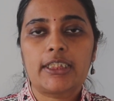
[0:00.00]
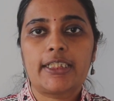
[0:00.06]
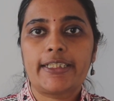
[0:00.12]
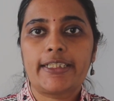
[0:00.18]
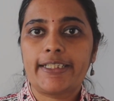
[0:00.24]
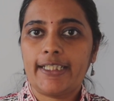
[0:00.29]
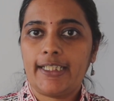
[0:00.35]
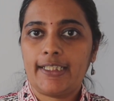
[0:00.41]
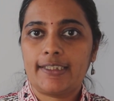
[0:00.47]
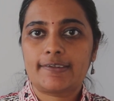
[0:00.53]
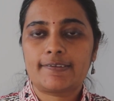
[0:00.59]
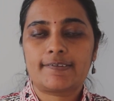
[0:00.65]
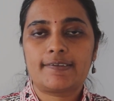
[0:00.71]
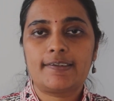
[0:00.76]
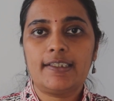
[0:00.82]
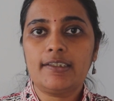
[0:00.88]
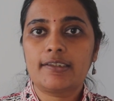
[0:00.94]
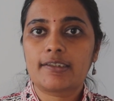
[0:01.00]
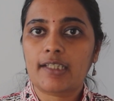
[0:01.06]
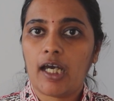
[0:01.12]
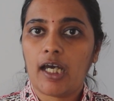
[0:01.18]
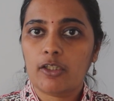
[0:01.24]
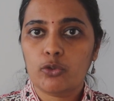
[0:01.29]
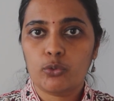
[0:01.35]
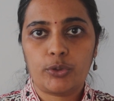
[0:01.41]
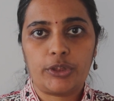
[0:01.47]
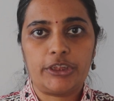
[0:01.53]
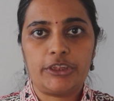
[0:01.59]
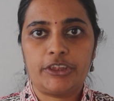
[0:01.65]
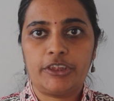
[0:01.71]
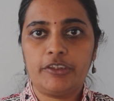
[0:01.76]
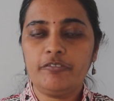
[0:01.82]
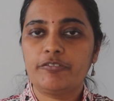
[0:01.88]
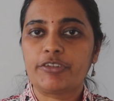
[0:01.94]
indicates the talu
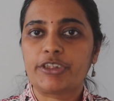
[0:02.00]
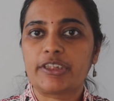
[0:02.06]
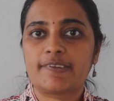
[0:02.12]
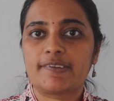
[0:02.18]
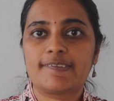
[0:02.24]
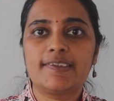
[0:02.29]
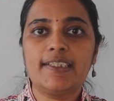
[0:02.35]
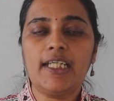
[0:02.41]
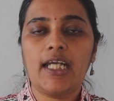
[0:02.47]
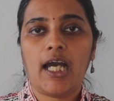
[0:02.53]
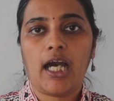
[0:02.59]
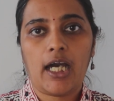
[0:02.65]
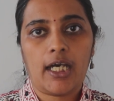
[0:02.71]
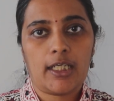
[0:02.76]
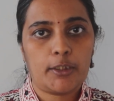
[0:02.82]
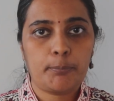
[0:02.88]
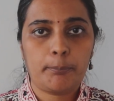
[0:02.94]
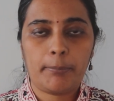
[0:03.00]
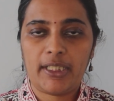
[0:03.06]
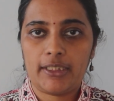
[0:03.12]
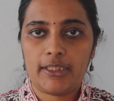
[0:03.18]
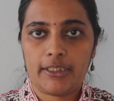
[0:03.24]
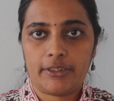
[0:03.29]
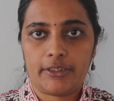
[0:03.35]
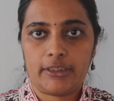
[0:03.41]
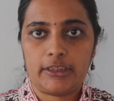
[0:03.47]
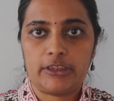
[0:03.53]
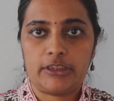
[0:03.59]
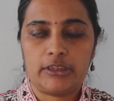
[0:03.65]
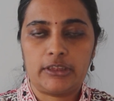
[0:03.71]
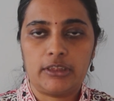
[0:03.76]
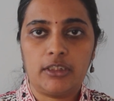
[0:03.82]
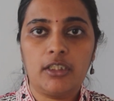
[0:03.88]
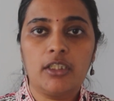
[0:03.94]
region, which is the hard palate
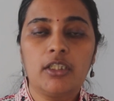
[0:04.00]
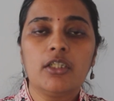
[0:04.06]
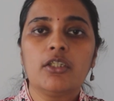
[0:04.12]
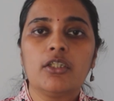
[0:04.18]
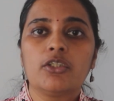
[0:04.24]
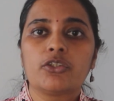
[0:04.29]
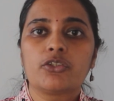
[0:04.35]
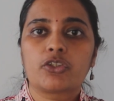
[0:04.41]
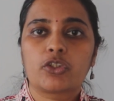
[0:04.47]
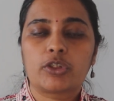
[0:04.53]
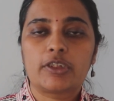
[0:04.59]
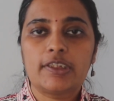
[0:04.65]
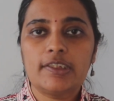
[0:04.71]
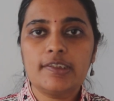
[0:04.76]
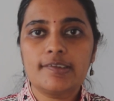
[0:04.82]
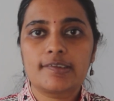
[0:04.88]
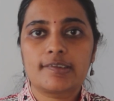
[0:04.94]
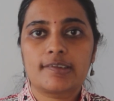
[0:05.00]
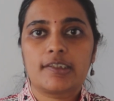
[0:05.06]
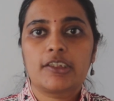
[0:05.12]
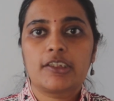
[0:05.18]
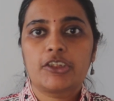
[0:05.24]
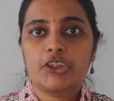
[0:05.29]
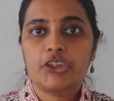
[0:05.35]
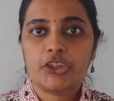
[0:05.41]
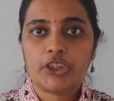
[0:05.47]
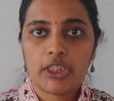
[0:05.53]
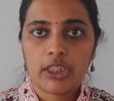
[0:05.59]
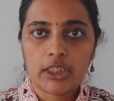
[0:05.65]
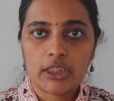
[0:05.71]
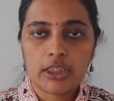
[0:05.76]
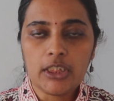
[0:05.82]
region. So this sh